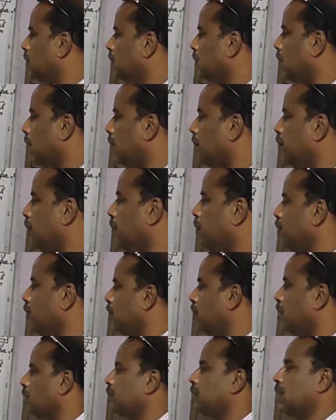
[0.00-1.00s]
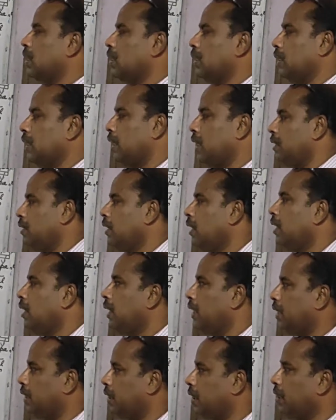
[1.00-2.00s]
type of nerves are there,
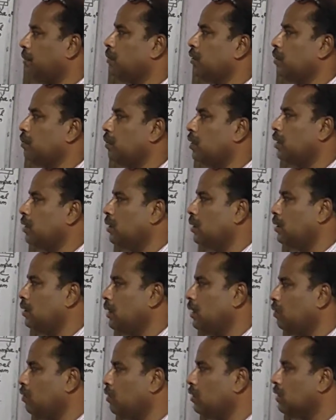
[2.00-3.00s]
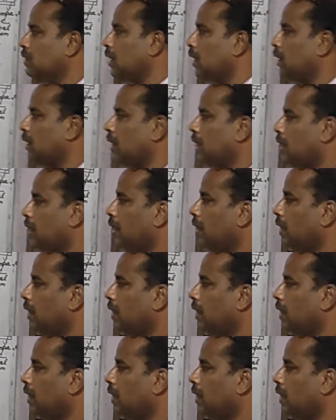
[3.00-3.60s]
and types of neurons are there,